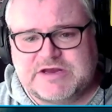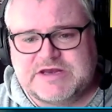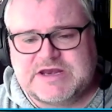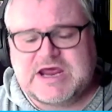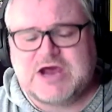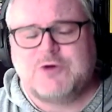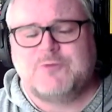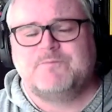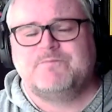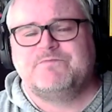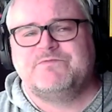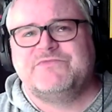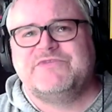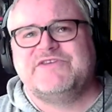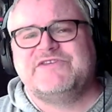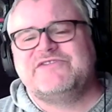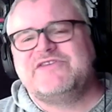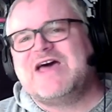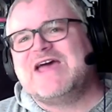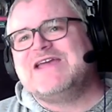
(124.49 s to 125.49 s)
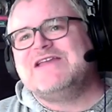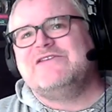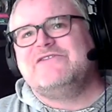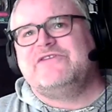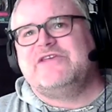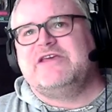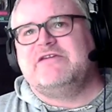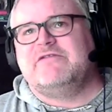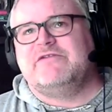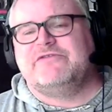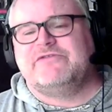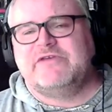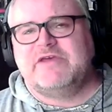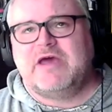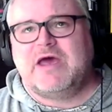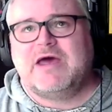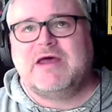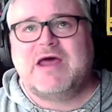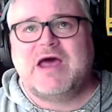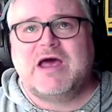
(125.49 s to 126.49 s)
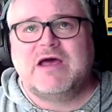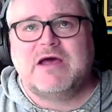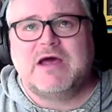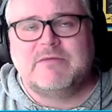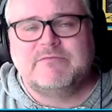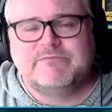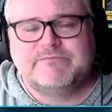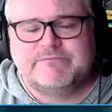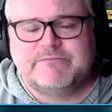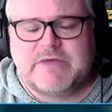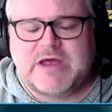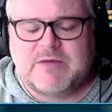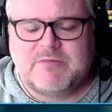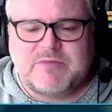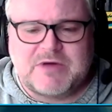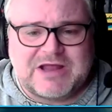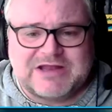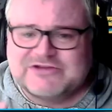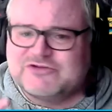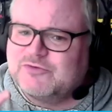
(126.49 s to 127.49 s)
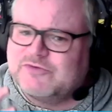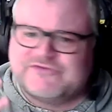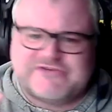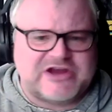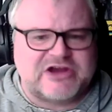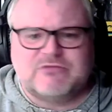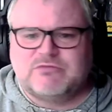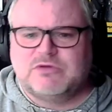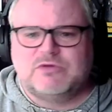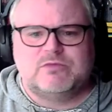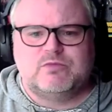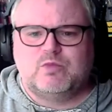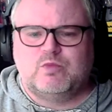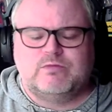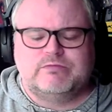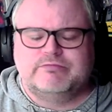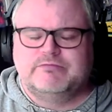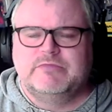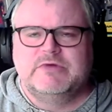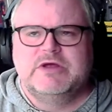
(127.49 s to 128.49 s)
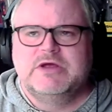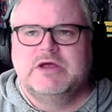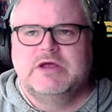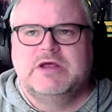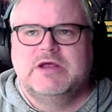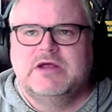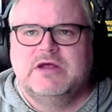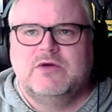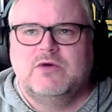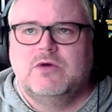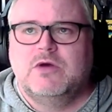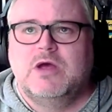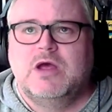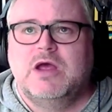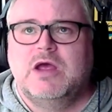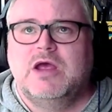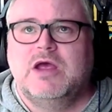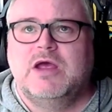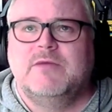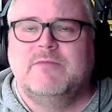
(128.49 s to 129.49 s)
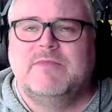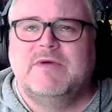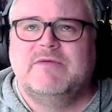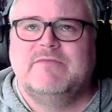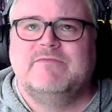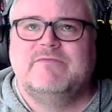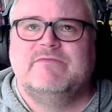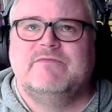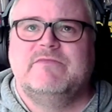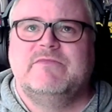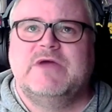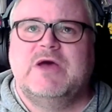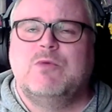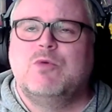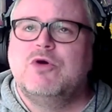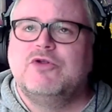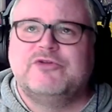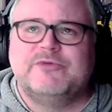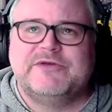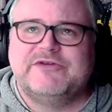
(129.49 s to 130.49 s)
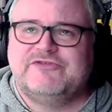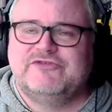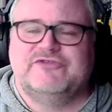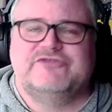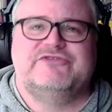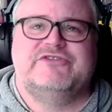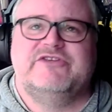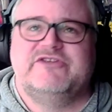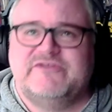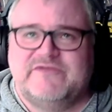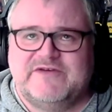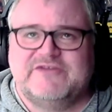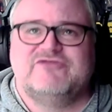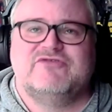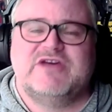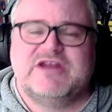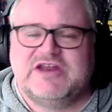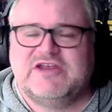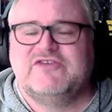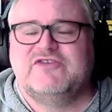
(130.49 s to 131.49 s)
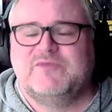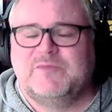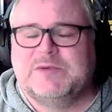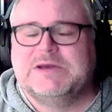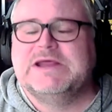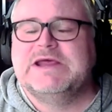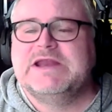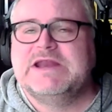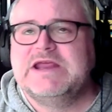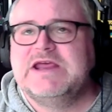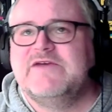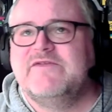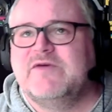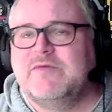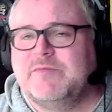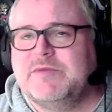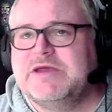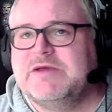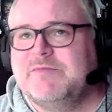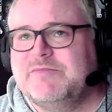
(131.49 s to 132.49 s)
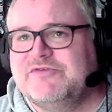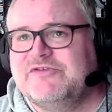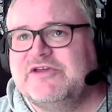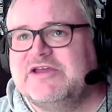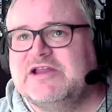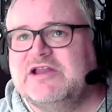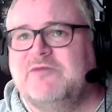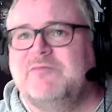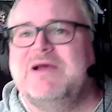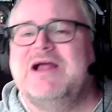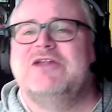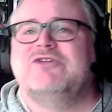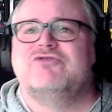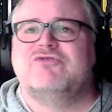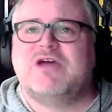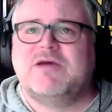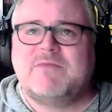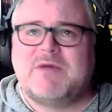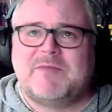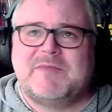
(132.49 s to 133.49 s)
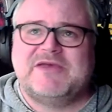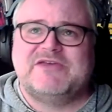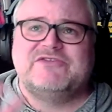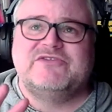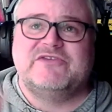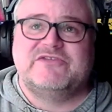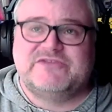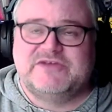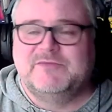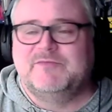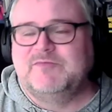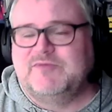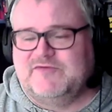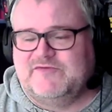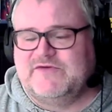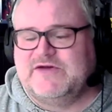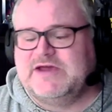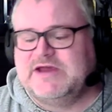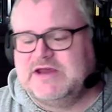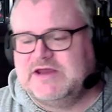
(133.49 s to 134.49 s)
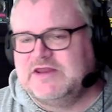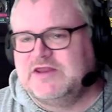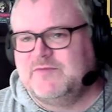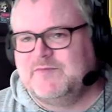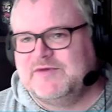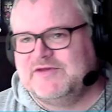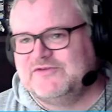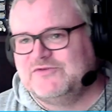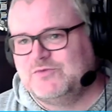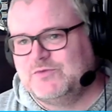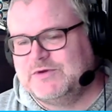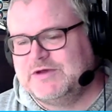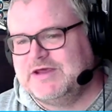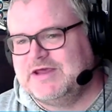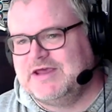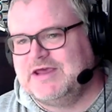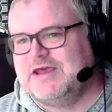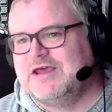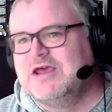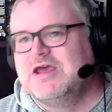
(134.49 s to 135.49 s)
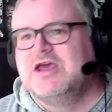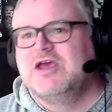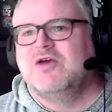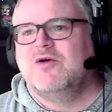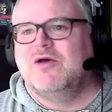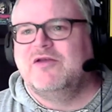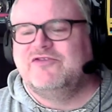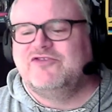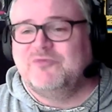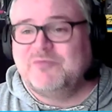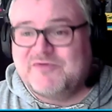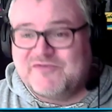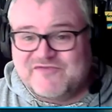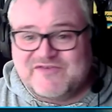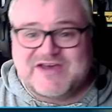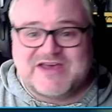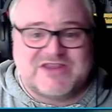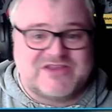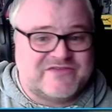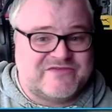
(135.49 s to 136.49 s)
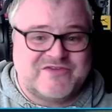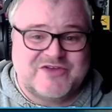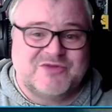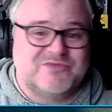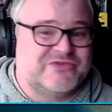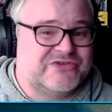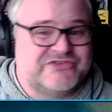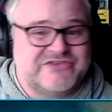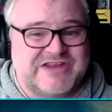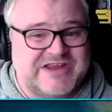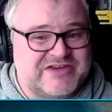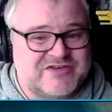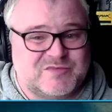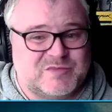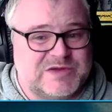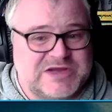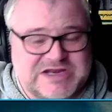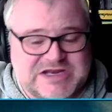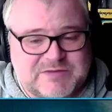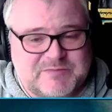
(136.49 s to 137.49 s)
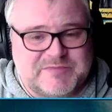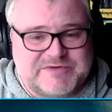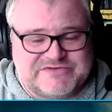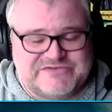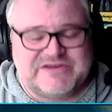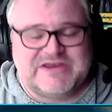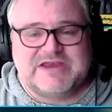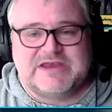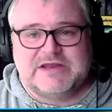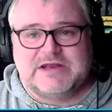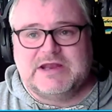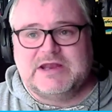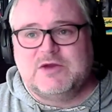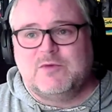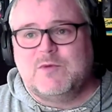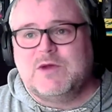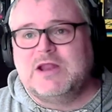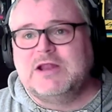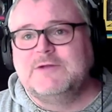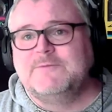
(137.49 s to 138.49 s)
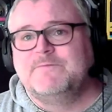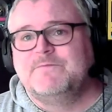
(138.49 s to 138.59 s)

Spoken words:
Now, the science here is, I'll do a terrible, I won't do it justice if I try and explain it, if I'm being particular, but I'll try my best to simplify it in the best way. And to be fair, the film doesn't explain it particularly well.